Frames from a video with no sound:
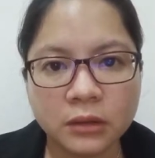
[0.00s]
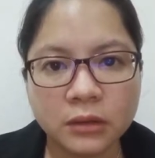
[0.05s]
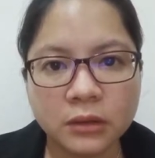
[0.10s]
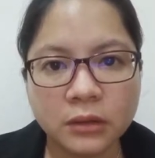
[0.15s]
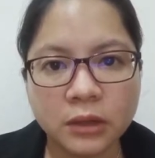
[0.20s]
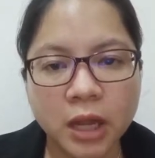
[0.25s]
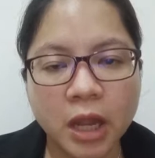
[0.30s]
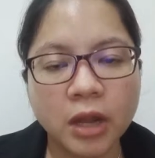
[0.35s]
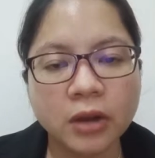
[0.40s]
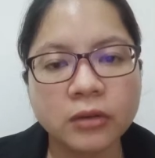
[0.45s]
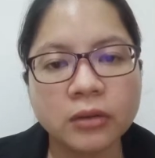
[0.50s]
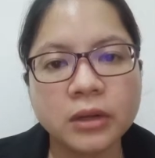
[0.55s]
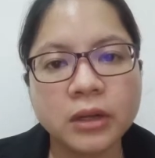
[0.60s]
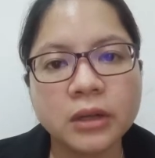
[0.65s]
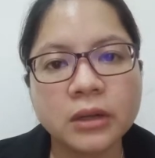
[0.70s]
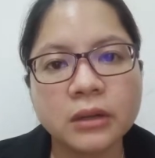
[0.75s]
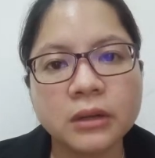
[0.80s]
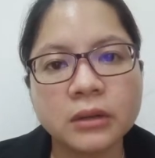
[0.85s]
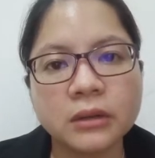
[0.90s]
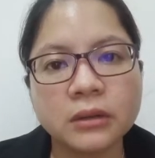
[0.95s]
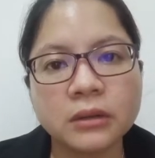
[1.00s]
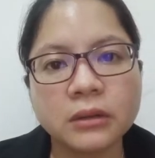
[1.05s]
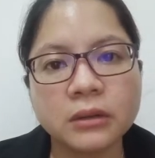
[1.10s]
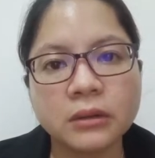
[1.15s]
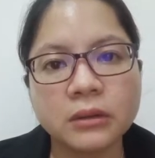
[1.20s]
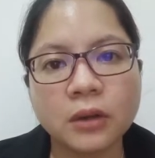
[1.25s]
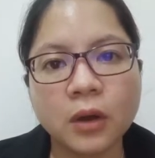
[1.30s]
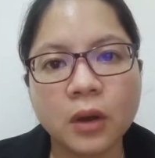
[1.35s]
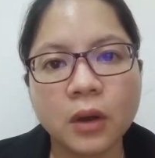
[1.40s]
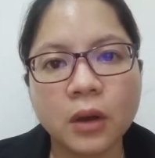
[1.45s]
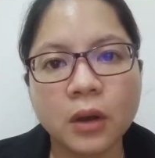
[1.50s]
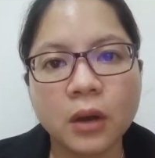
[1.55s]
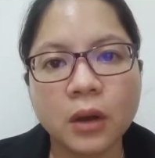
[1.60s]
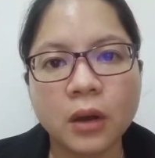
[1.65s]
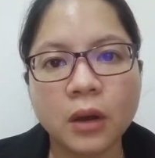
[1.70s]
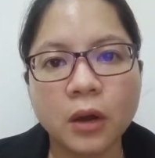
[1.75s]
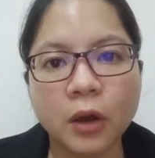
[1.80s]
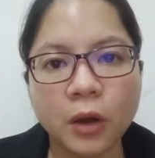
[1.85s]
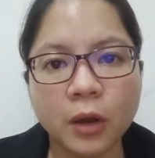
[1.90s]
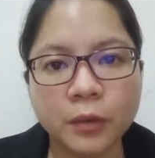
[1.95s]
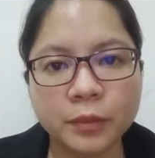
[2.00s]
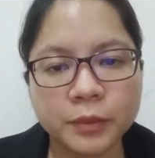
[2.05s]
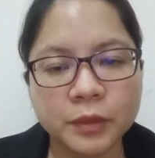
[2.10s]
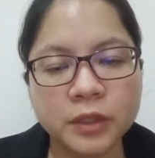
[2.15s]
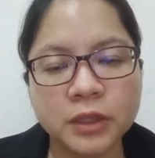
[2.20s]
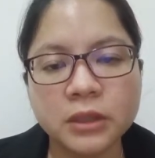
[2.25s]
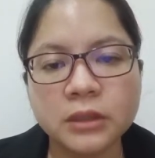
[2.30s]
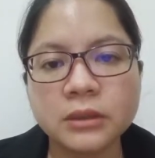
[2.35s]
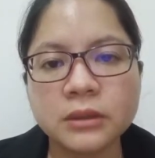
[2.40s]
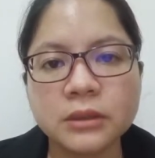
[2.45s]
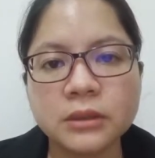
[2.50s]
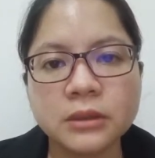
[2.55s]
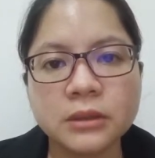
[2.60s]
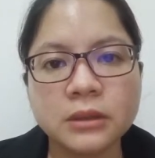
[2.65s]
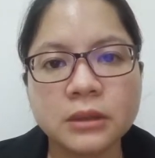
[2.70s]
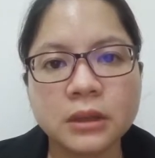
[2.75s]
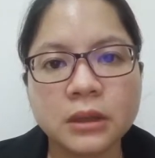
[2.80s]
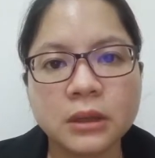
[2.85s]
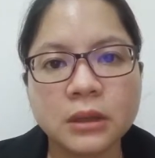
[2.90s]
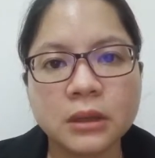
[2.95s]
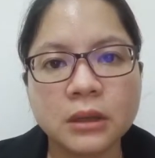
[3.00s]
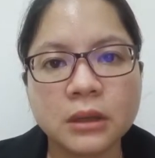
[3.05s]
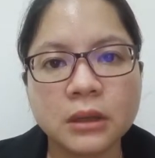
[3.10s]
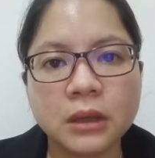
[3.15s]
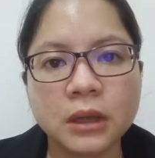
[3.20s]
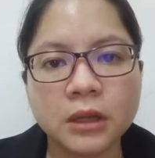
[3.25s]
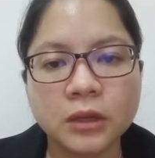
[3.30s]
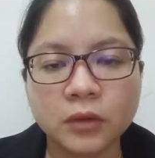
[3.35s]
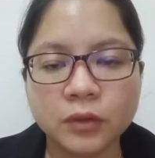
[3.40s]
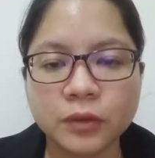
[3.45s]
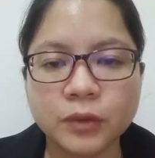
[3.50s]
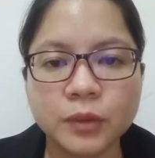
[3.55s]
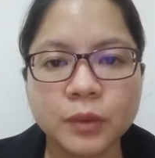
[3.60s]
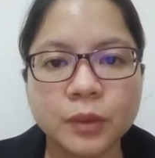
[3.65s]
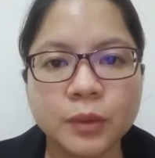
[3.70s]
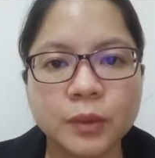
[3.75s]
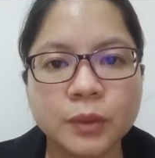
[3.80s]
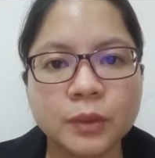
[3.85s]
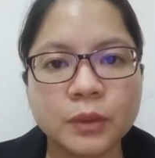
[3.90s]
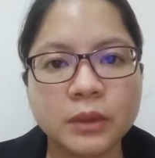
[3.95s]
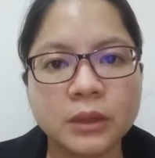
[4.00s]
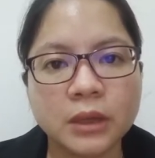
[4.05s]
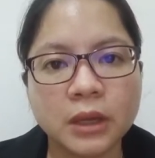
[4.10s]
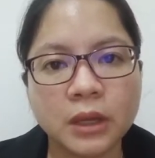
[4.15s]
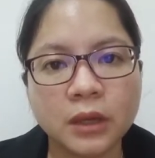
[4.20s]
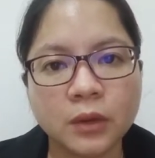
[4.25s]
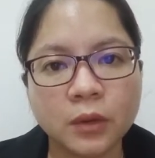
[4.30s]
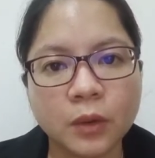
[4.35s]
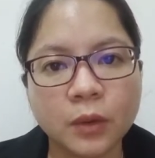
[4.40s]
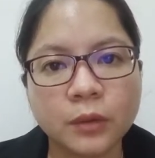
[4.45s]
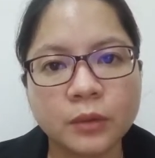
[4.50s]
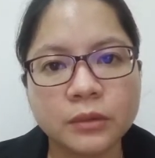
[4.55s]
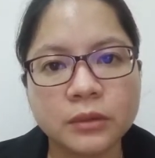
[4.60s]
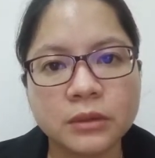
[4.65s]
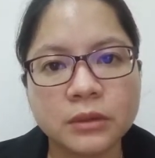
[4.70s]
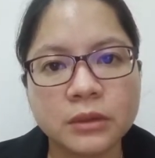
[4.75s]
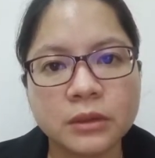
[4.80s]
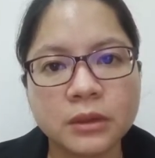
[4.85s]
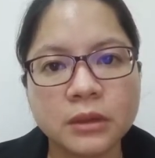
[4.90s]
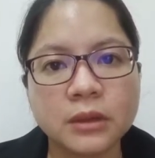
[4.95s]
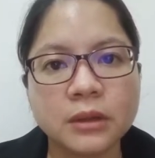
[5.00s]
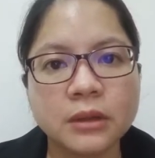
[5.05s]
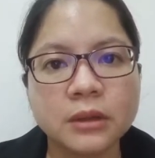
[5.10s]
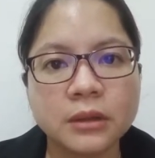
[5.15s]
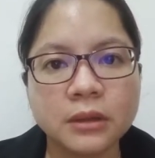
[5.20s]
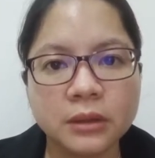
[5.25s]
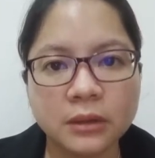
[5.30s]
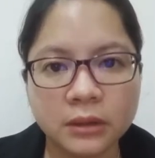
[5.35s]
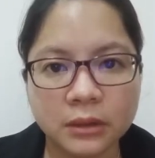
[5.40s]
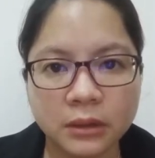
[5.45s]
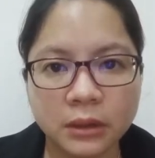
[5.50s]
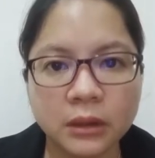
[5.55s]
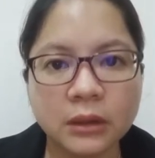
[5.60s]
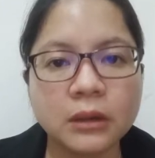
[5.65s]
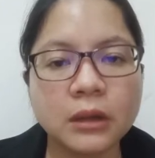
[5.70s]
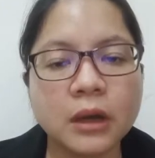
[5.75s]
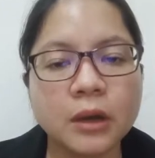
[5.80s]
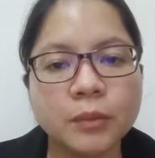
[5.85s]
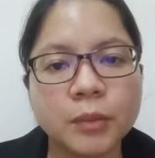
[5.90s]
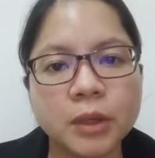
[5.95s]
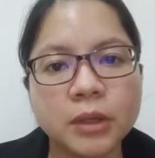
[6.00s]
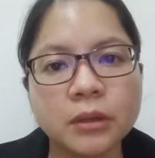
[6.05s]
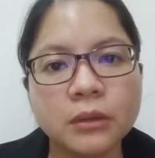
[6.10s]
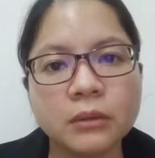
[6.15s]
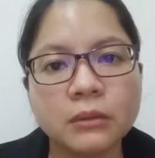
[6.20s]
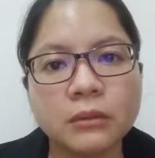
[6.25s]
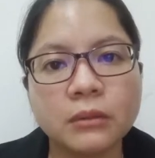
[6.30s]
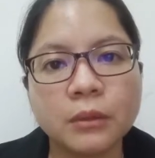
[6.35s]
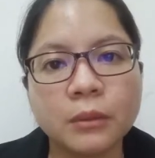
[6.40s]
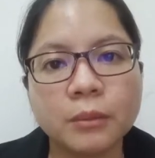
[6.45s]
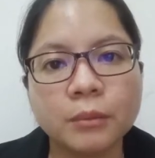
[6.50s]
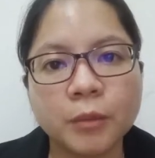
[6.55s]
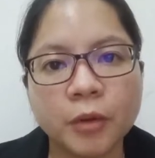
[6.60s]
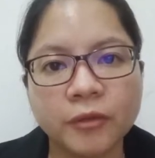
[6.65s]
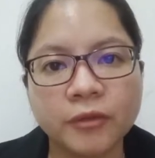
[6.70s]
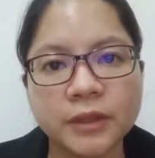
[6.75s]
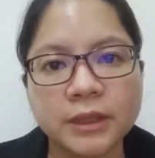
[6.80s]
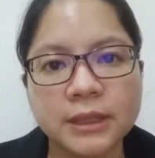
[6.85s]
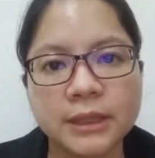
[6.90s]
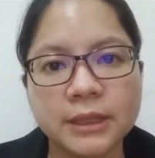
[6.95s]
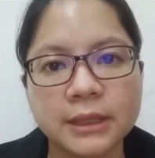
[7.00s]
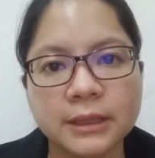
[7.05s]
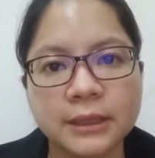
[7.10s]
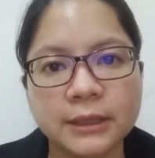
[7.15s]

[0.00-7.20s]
career options, it also can cause the urban poverty.